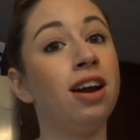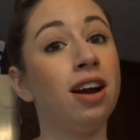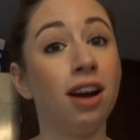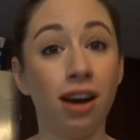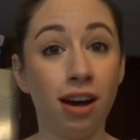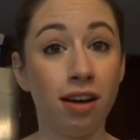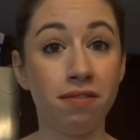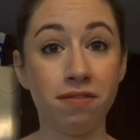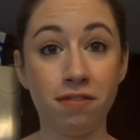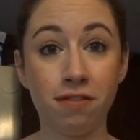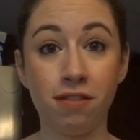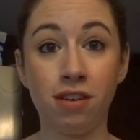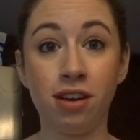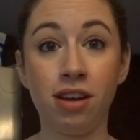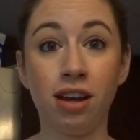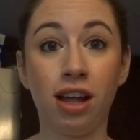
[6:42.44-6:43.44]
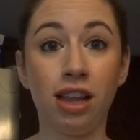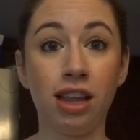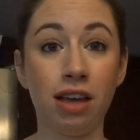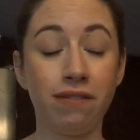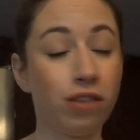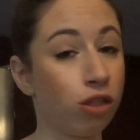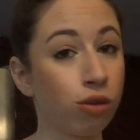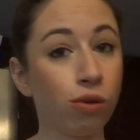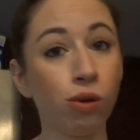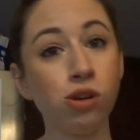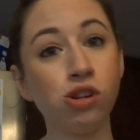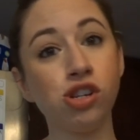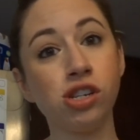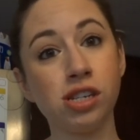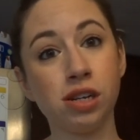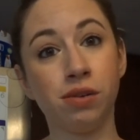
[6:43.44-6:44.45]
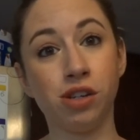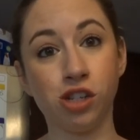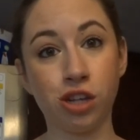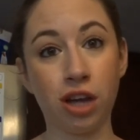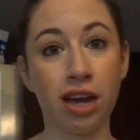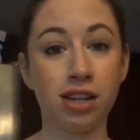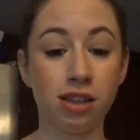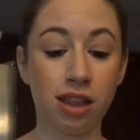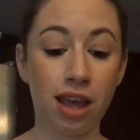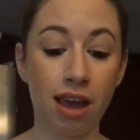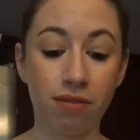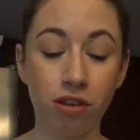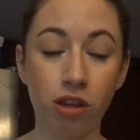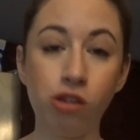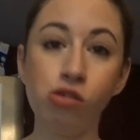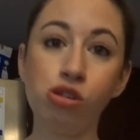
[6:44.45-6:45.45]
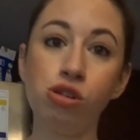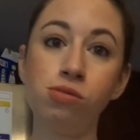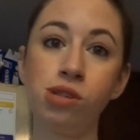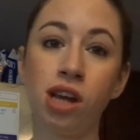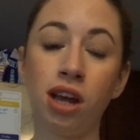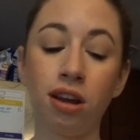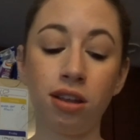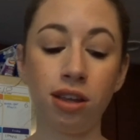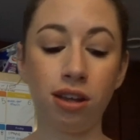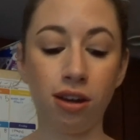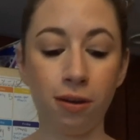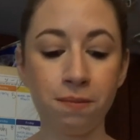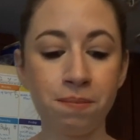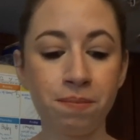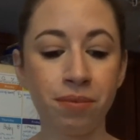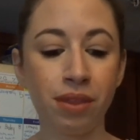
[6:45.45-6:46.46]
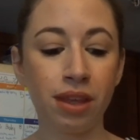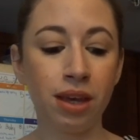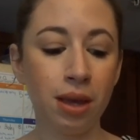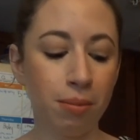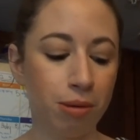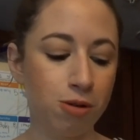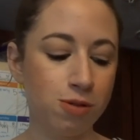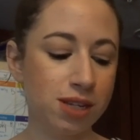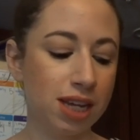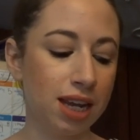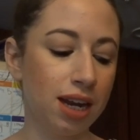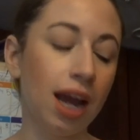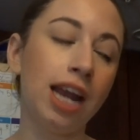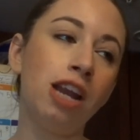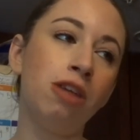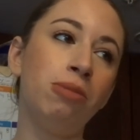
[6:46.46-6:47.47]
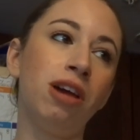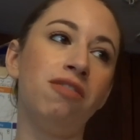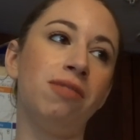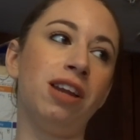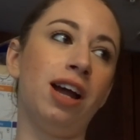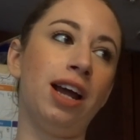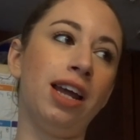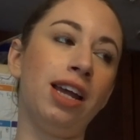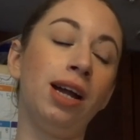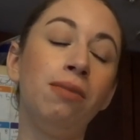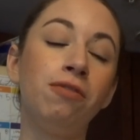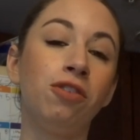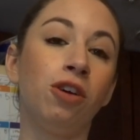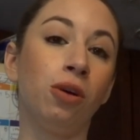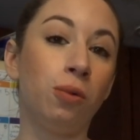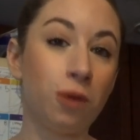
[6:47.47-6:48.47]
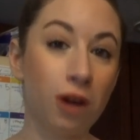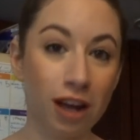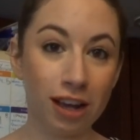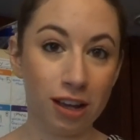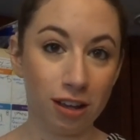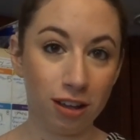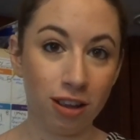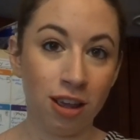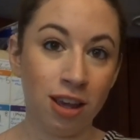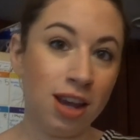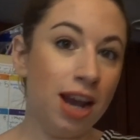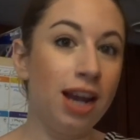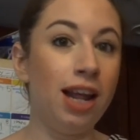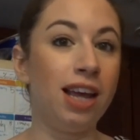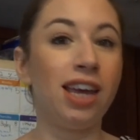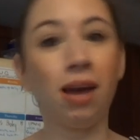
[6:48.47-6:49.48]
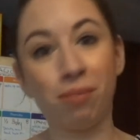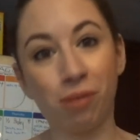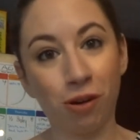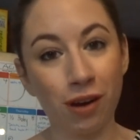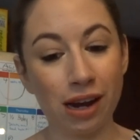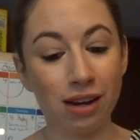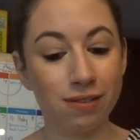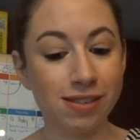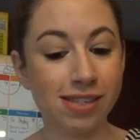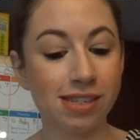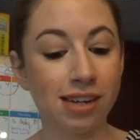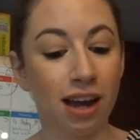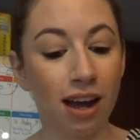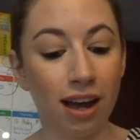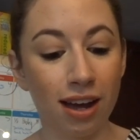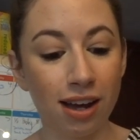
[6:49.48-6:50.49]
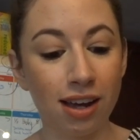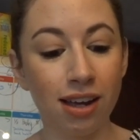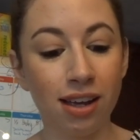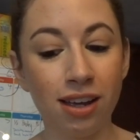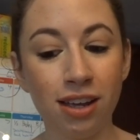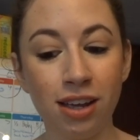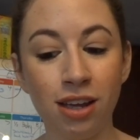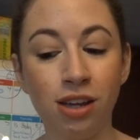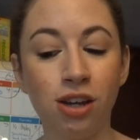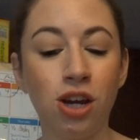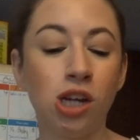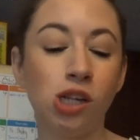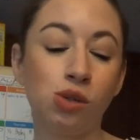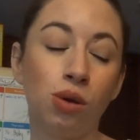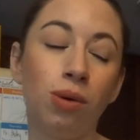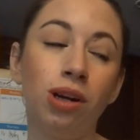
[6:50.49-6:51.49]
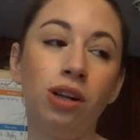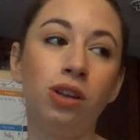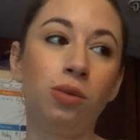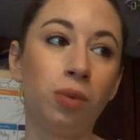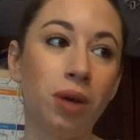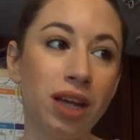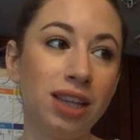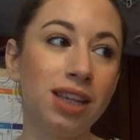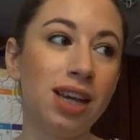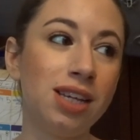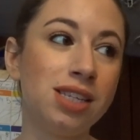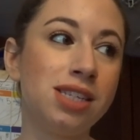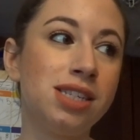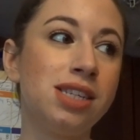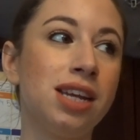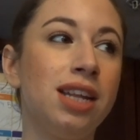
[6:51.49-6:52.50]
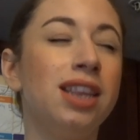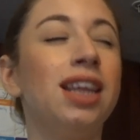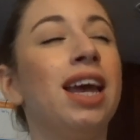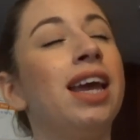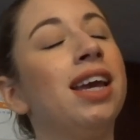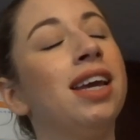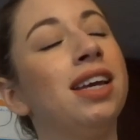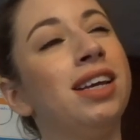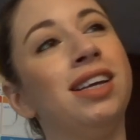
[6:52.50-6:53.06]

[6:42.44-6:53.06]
of 11th Gorgeous, which they have a YouTube channel here. But it was like an item I've been eyeing up for a while and it kept going out of stock. So I went on the wait list and like